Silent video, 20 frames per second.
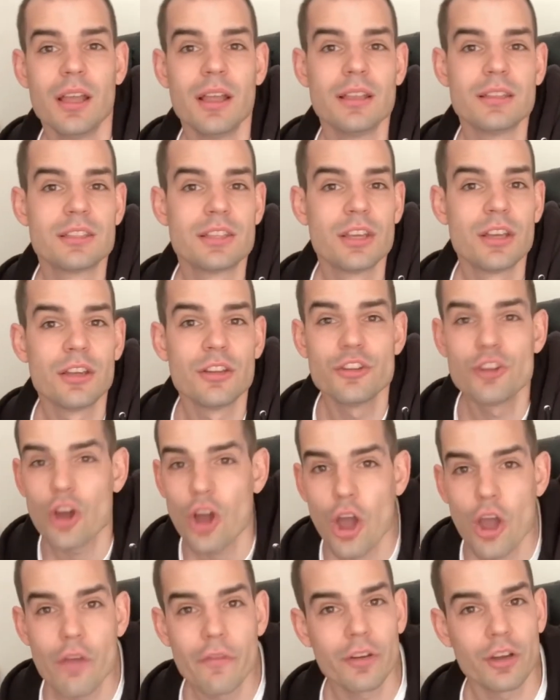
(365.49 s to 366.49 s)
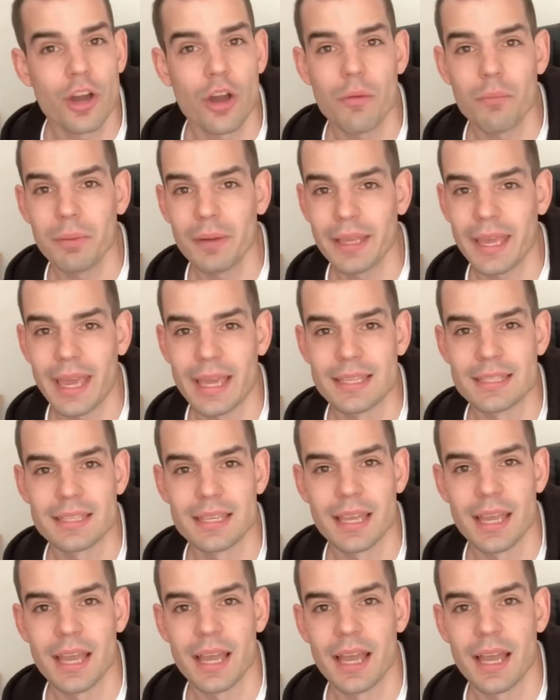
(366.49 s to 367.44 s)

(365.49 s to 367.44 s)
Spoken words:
to not overcomplicate it